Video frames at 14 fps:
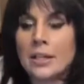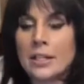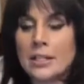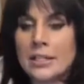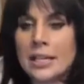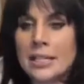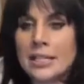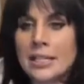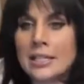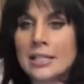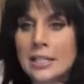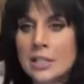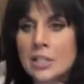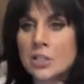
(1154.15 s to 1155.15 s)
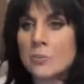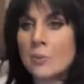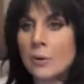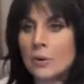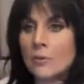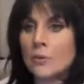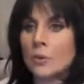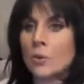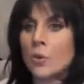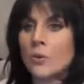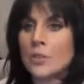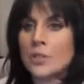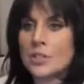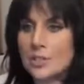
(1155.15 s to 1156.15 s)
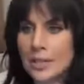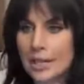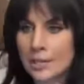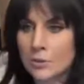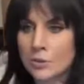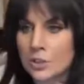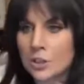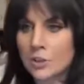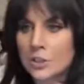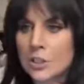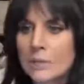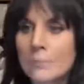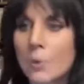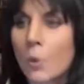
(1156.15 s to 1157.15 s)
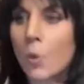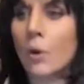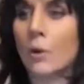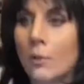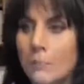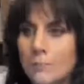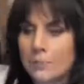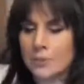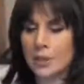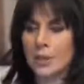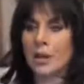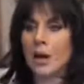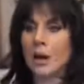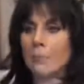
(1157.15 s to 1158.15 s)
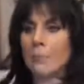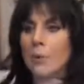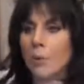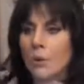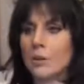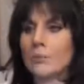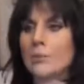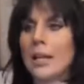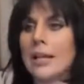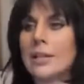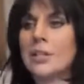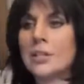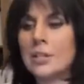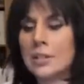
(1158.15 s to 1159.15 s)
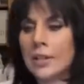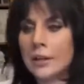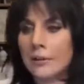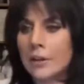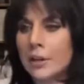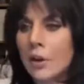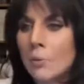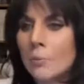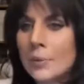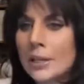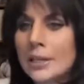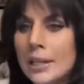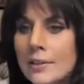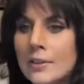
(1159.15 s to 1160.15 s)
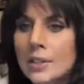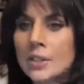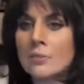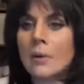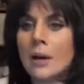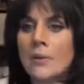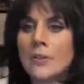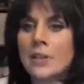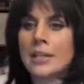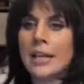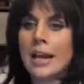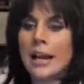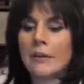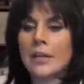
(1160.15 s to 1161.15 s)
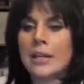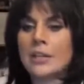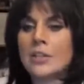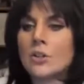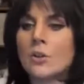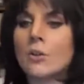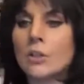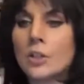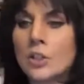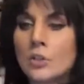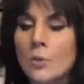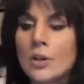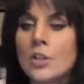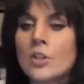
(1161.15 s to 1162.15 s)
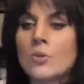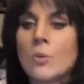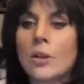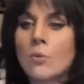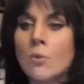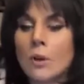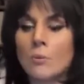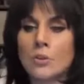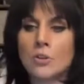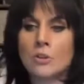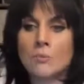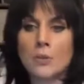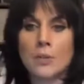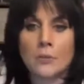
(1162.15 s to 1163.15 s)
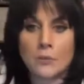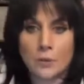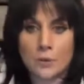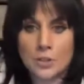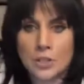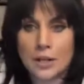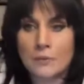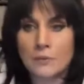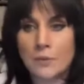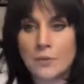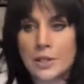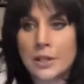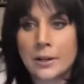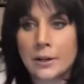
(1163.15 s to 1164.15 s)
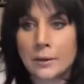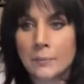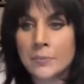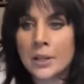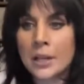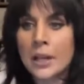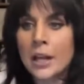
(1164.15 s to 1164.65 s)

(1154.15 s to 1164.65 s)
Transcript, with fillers: And he says, and says the Spirit of the Lord this day, you shall see Purim, a Purim like scenario begin this month and carry into early 2021, which could be the first half of the year,